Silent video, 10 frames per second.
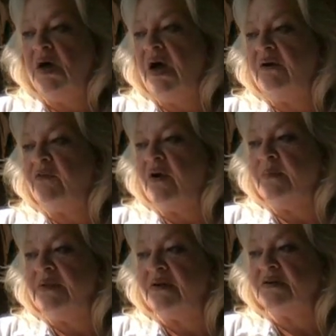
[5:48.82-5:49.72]
Ah, I
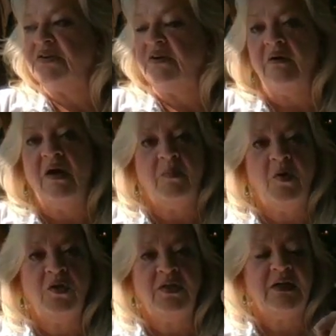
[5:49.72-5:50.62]
forgot my deck of tarot. I'll
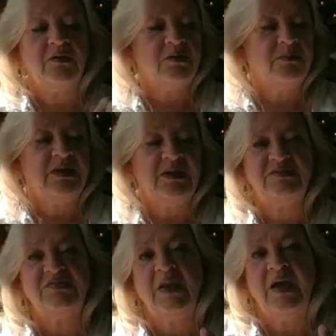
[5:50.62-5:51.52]
pull it out in a minute
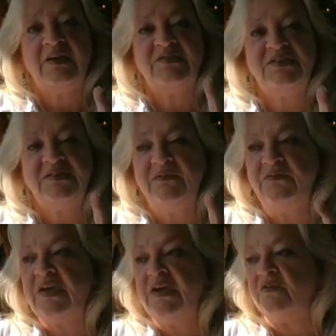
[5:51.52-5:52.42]
as the last
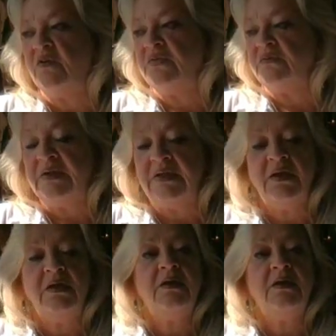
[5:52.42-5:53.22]
significator over the reading